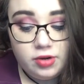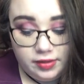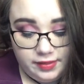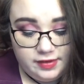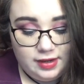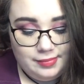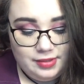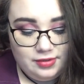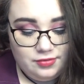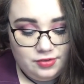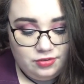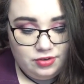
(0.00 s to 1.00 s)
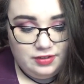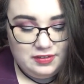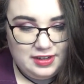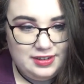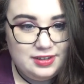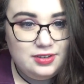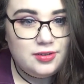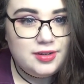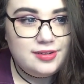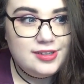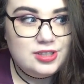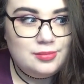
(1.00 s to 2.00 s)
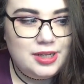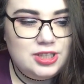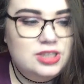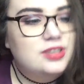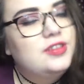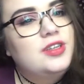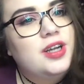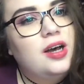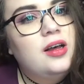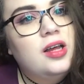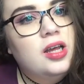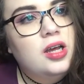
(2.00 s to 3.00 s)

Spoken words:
we're on the topic of Catrice, I didn't know whether I should mention this or not,